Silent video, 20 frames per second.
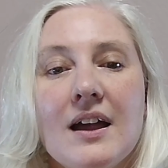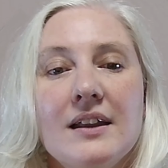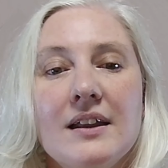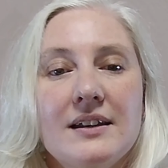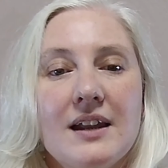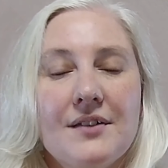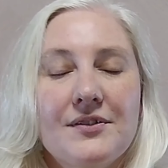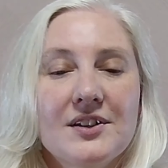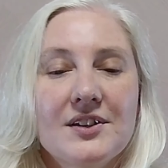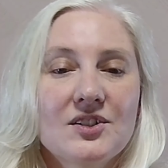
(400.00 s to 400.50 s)

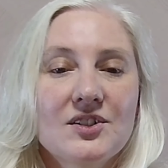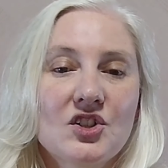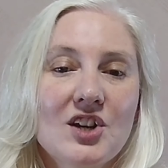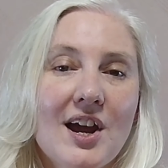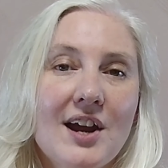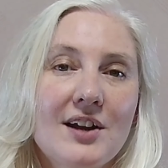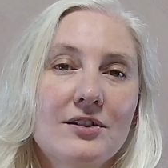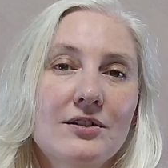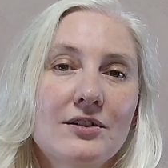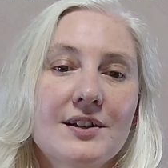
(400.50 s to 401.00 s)
Now this
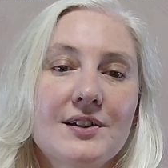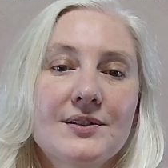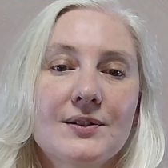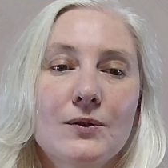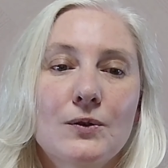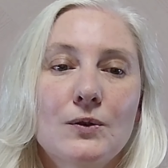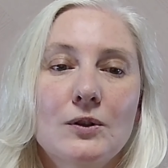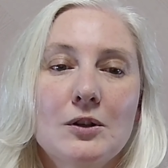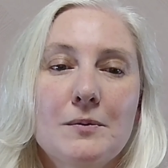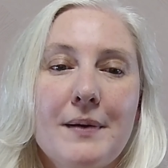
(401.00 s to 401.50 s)
channel is
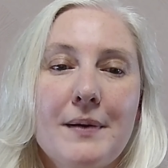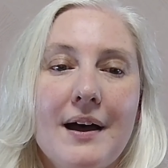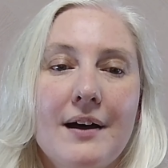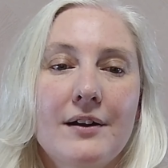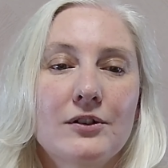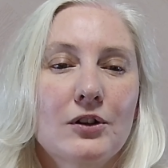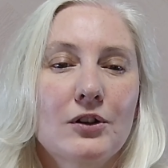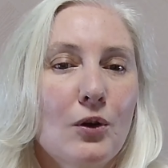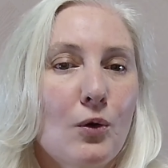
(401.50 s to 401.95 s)
all about